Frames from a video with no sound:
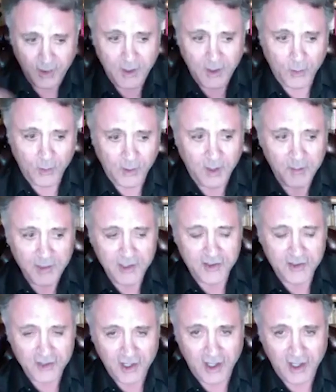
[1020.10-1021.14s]
we're going to meet
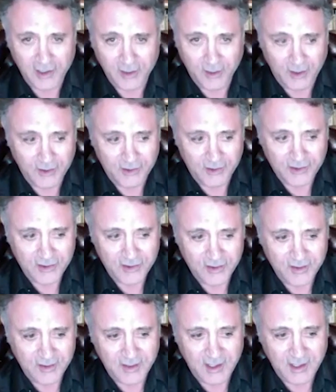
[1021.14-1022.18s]
John at lunch
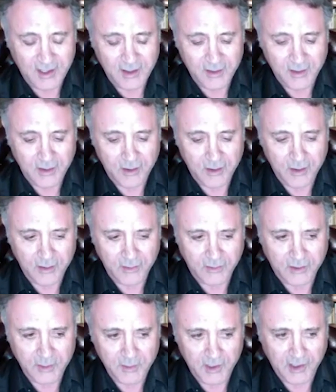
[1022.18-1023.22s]
and uh,
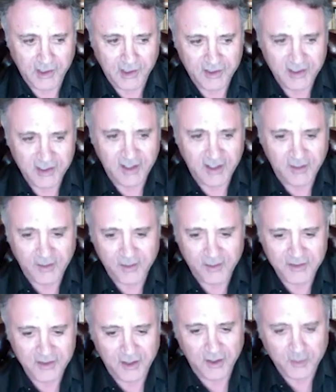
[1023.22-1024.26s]
give me a cassette of
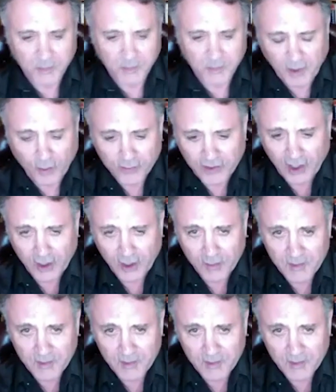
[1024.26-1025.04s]
those songs, but don't tell him it's